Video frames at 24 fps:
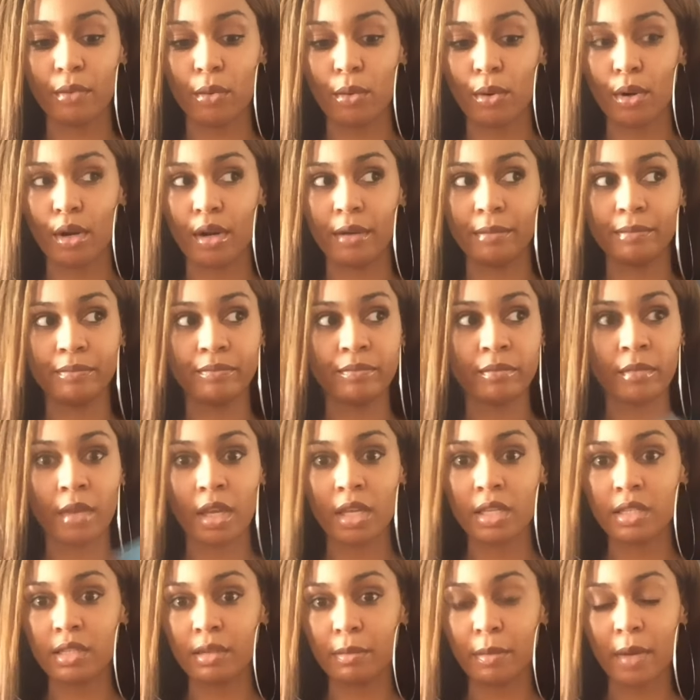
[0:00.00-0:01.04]
for
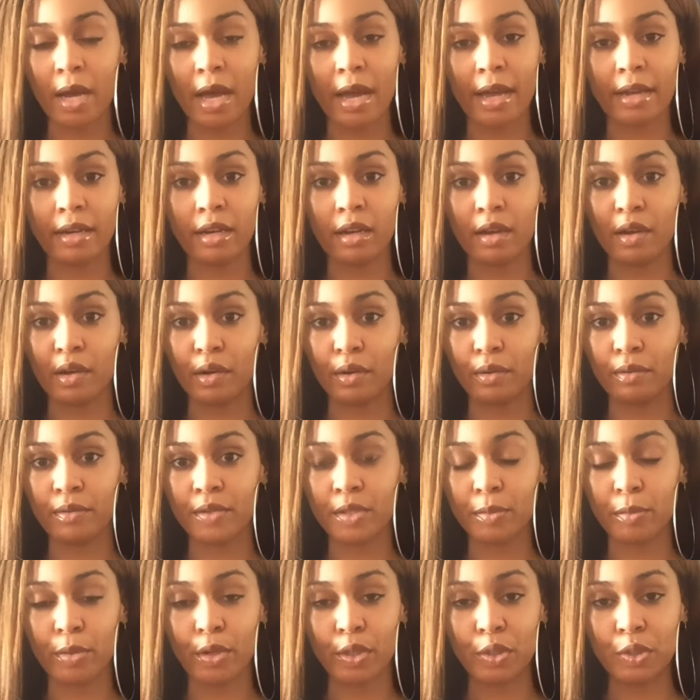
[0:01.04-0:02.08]
some kind of
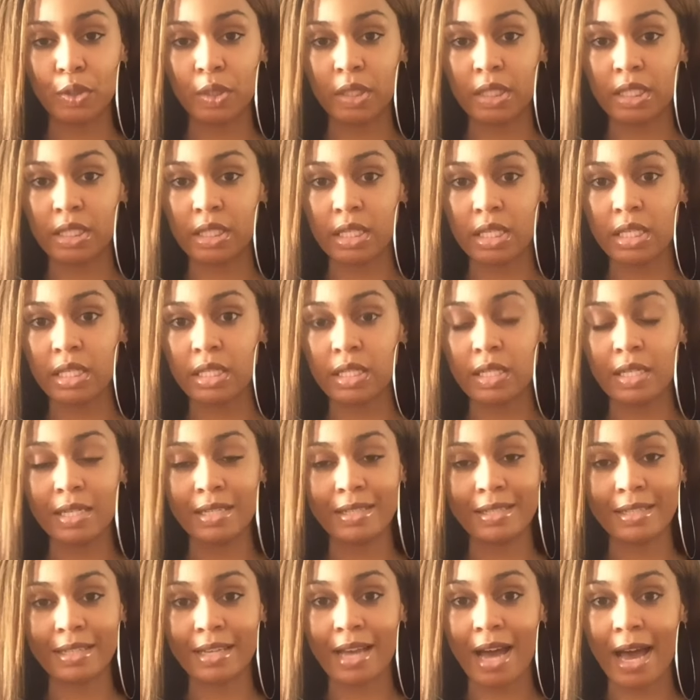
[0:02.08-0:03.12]
spiritual
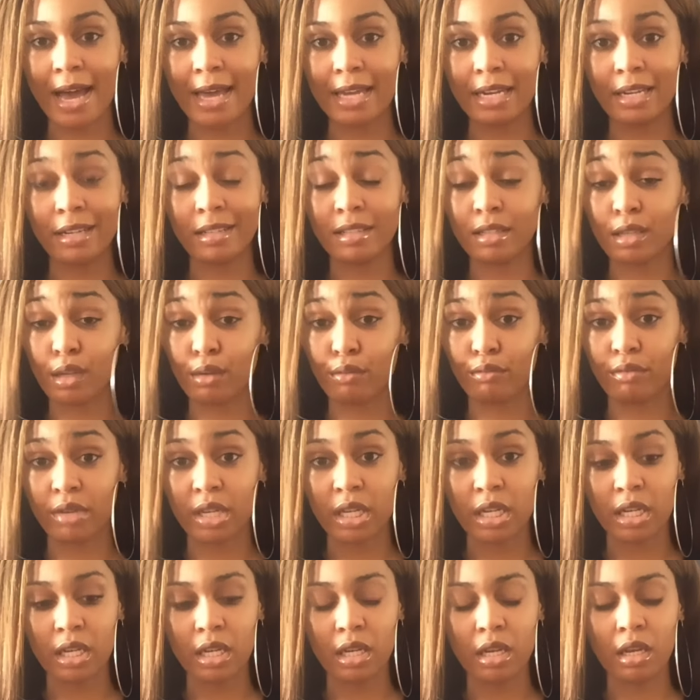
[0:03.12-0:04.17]
assistance, guidance, a
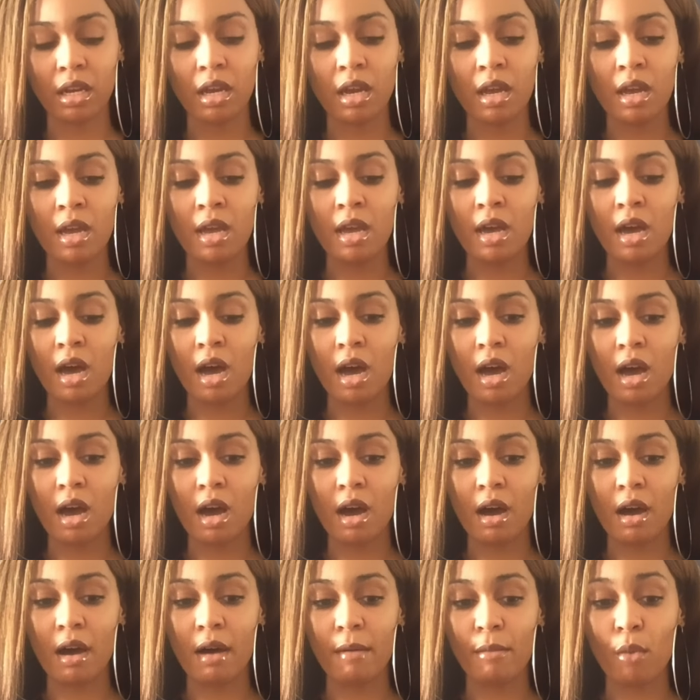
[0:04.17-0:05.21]
reading,
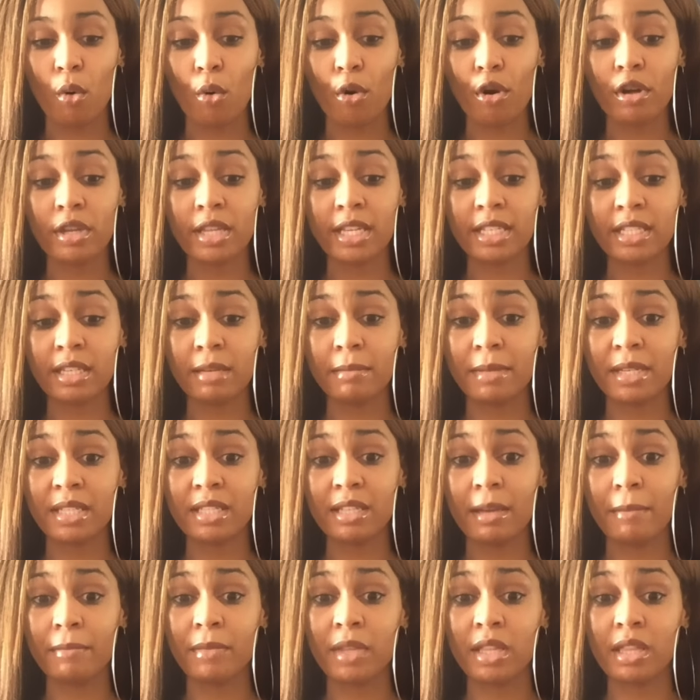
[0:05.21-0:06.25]
um, or this could be
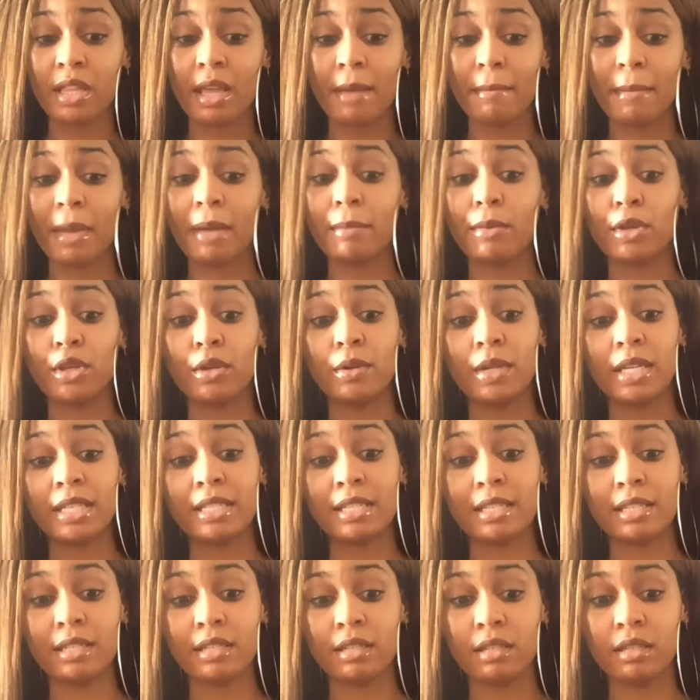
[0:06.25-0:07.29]
something that maybe you need
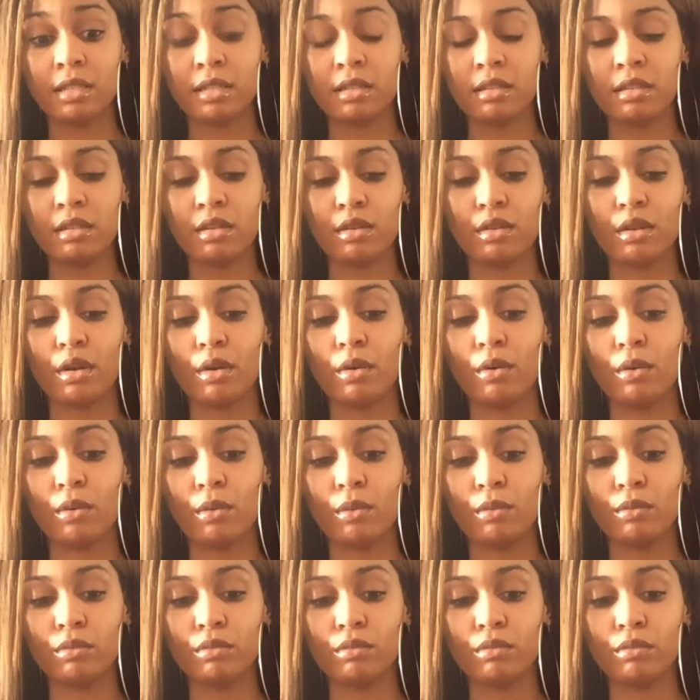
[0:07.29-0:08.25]
to, you know,